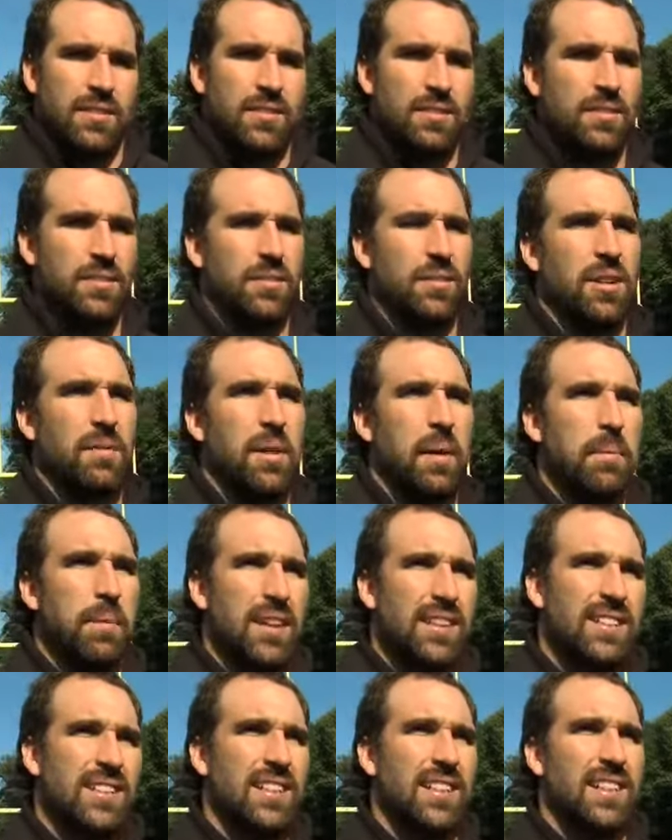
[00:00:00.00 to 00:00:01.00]
whew, one of my
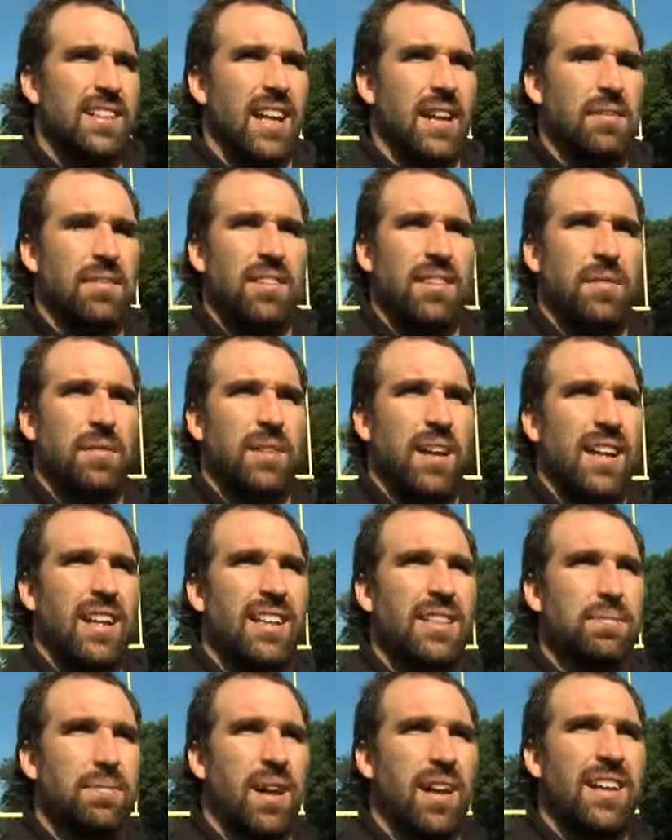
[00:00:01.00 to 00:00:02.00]
best days, I mean, I
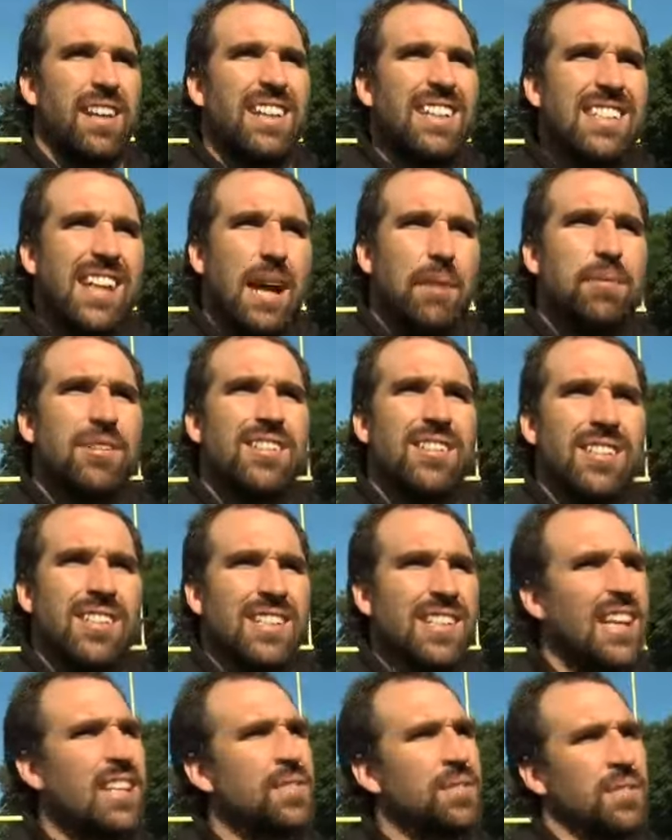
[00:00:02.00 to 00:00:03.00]
guess probably anytime you're
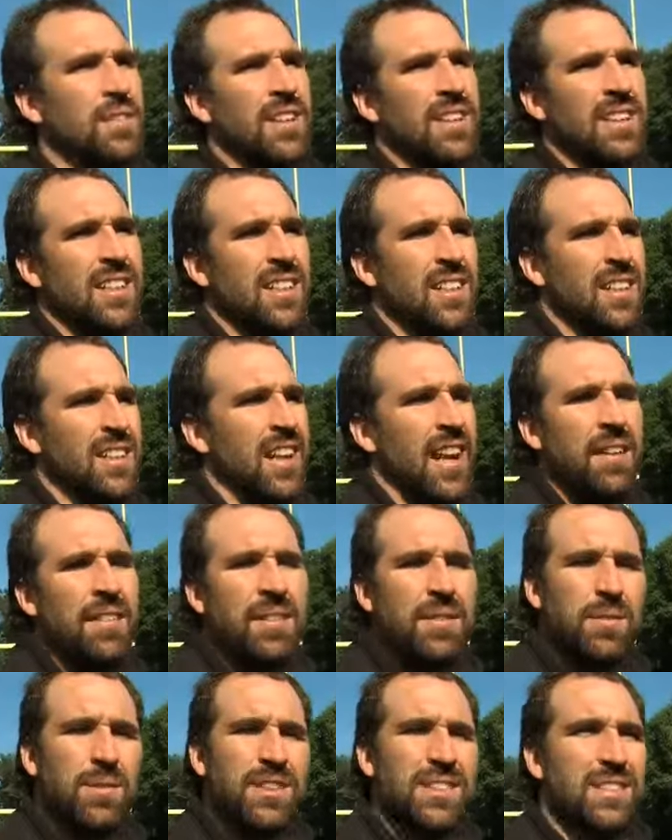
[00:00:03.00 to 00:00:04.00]
successful on the hunt,
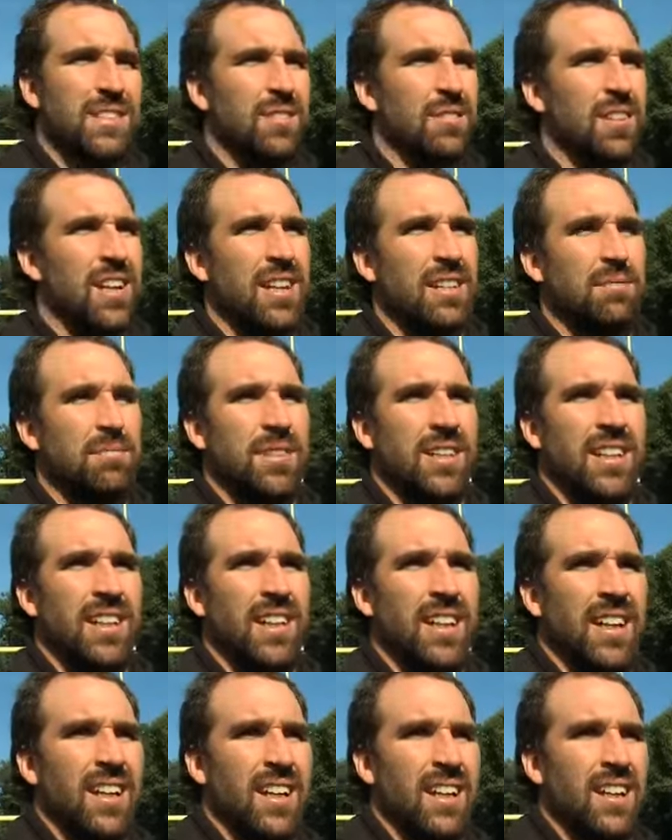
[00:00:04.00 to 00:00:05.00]
everyone's great, but
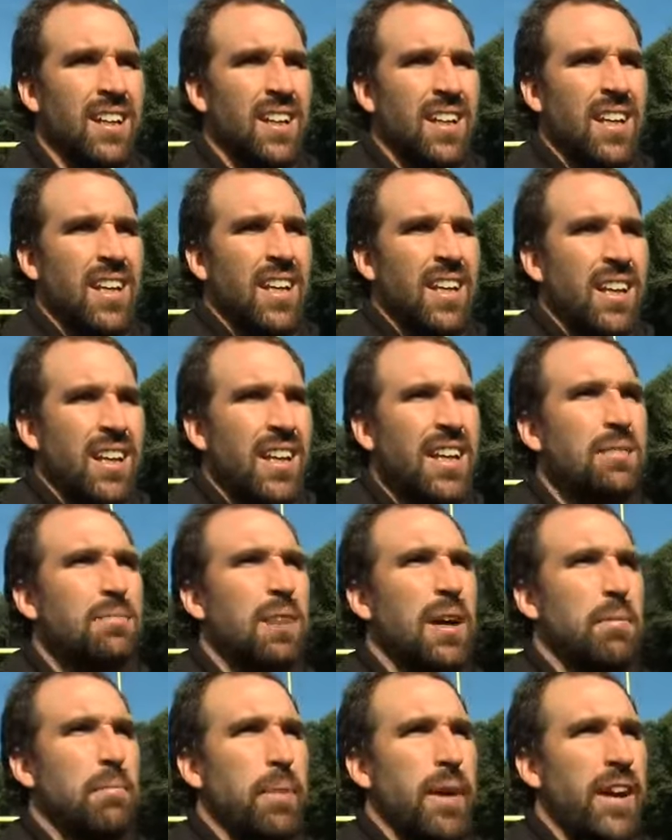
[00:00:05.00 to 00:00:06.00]
uh, getting
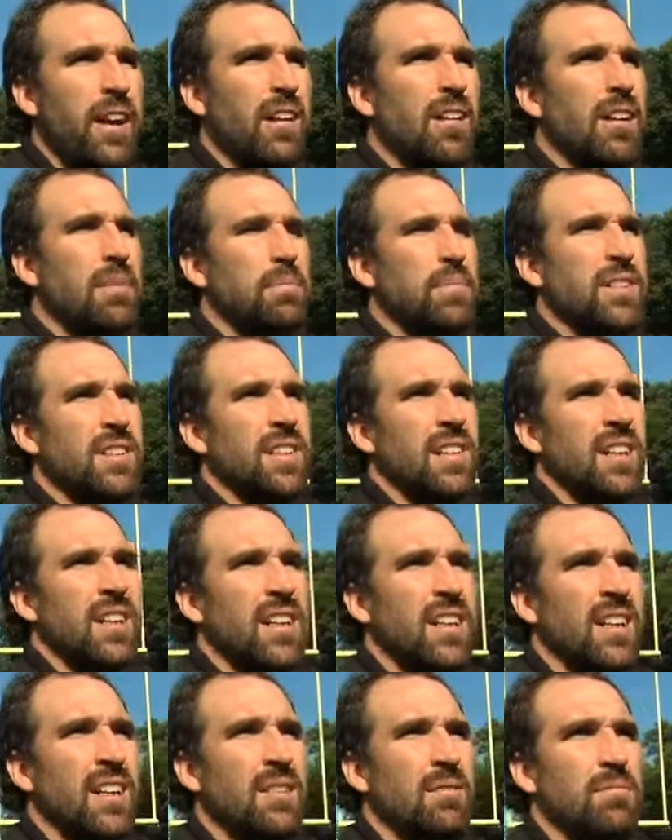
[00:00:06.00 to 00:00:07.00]
my bear up in.
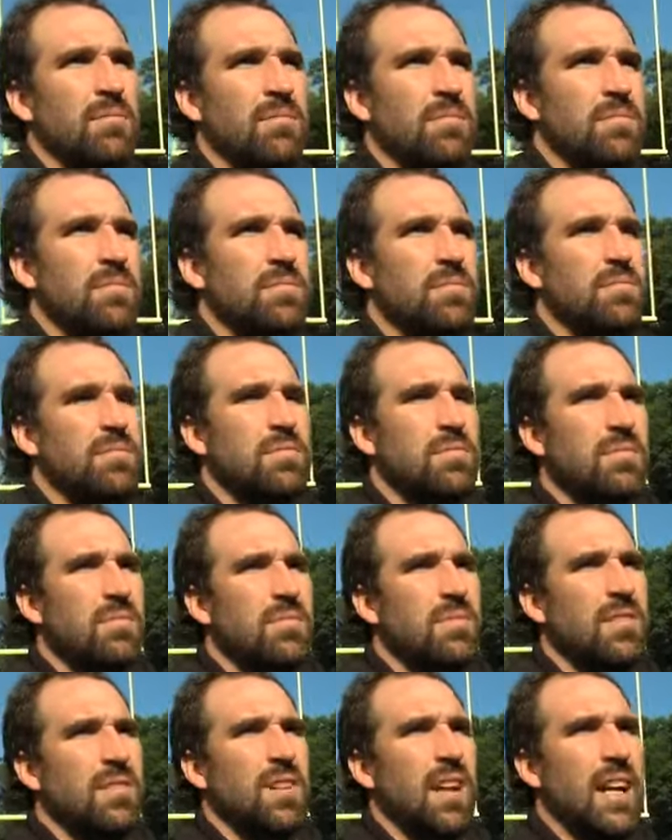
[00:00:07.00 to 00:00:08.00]
Um,
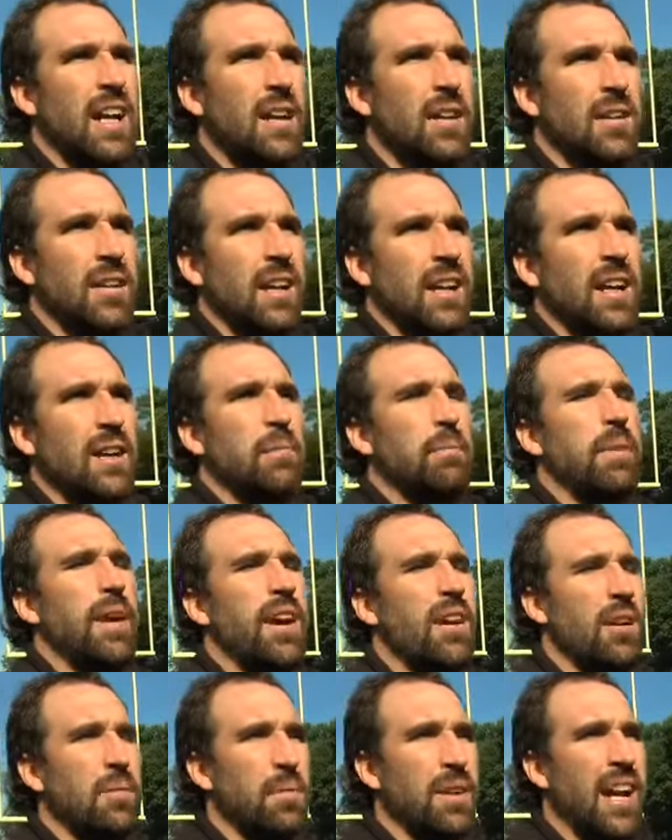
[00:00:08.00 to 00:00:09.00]
I got a I got a
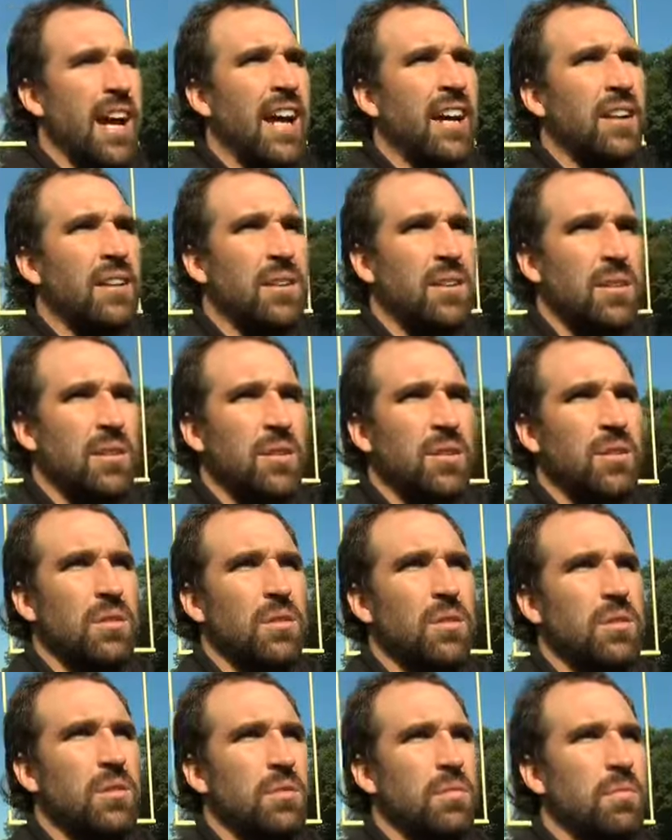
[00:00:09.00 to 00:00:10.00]
bear up in
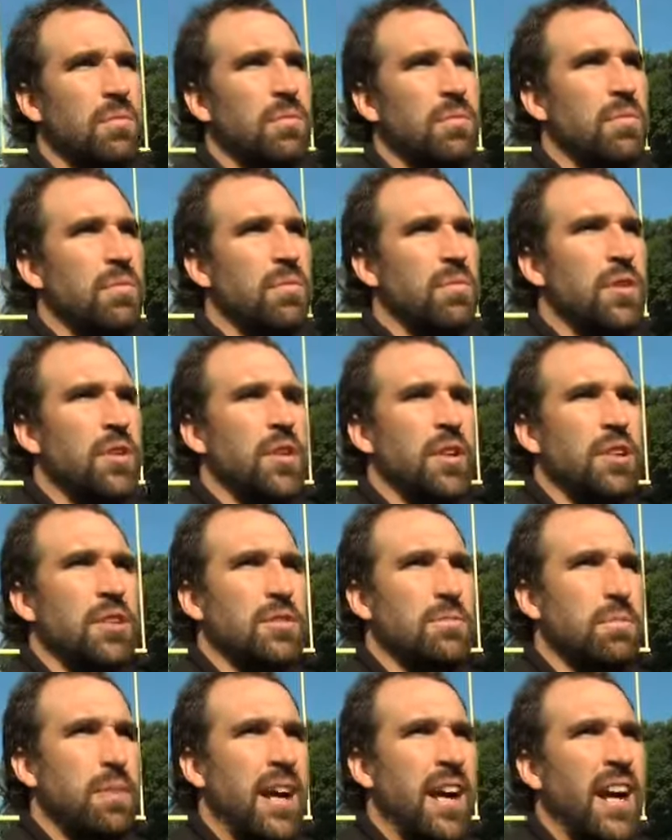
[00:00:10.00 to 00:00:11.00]
Idaho few
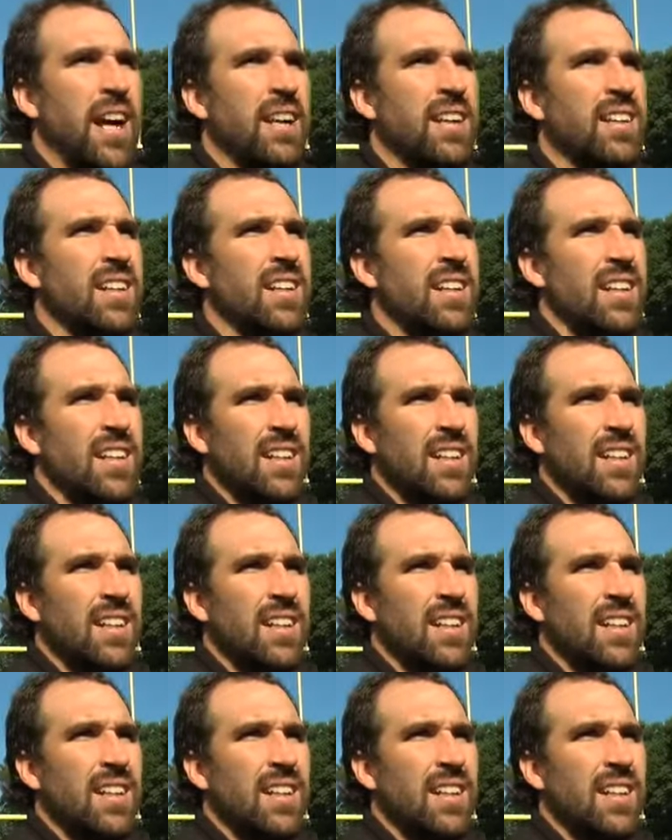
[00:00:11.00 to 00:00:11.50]
years back.